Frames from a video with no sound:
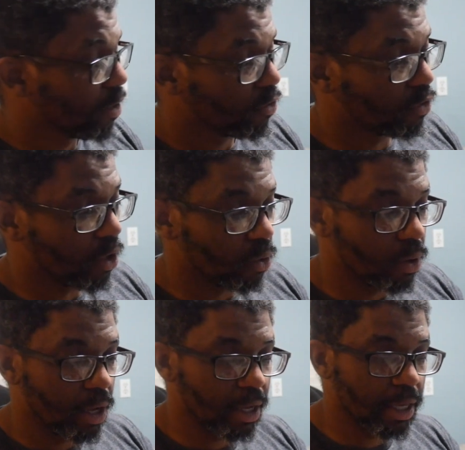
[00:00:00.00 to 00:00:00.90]
So
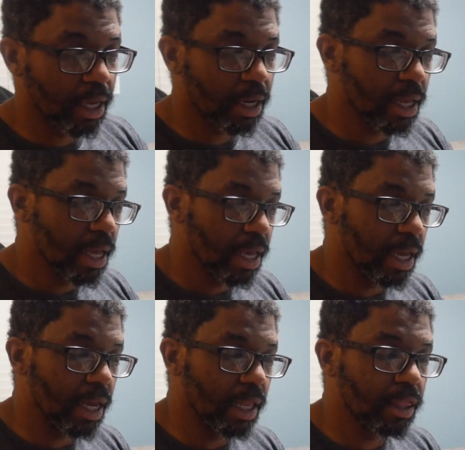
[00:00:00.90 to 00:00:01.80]
again,
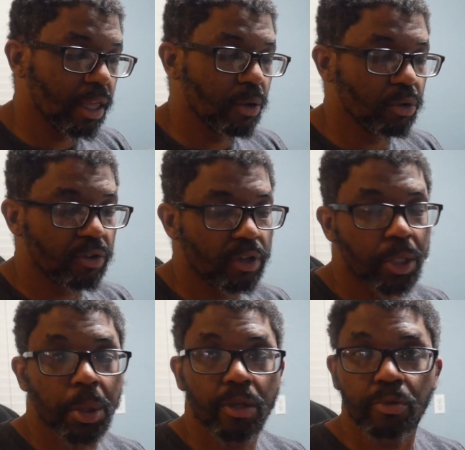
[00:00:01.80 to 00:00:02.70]
anything with
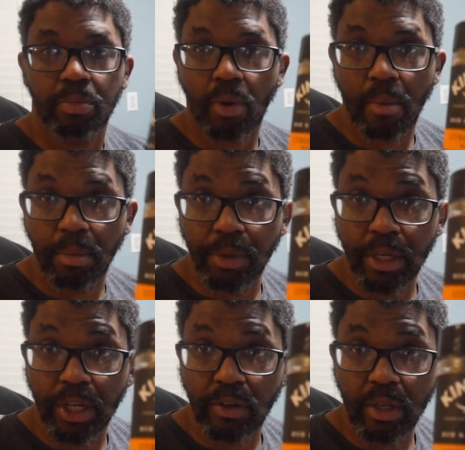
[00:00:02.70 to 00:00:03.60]
citrus probably
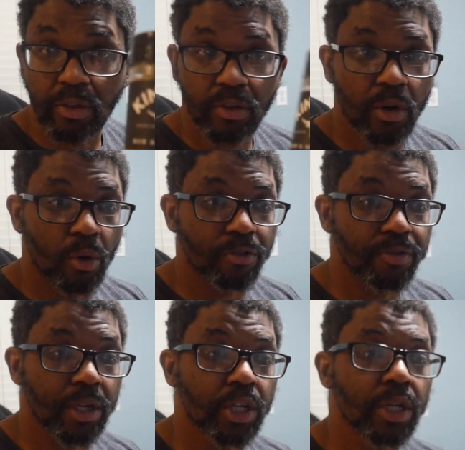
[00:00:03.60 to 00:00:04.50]
just needs to go on
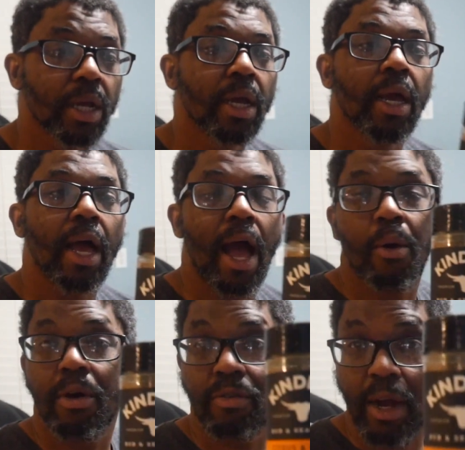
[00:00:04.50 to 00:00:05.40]
fish.
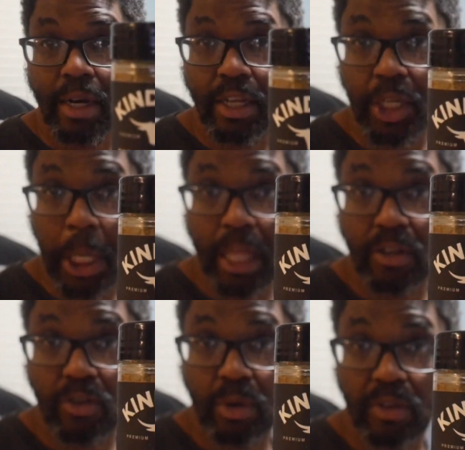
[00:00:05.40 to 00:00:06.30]
However, I did try
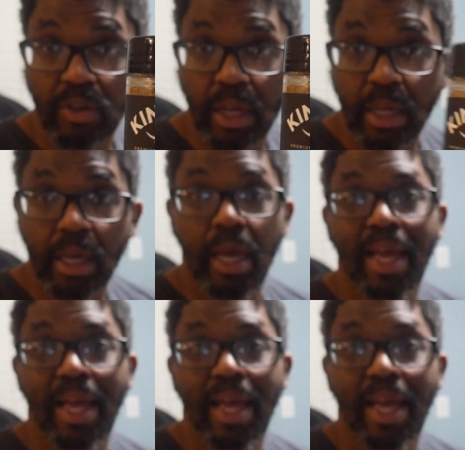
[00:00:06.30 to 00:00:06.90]
this on a steak.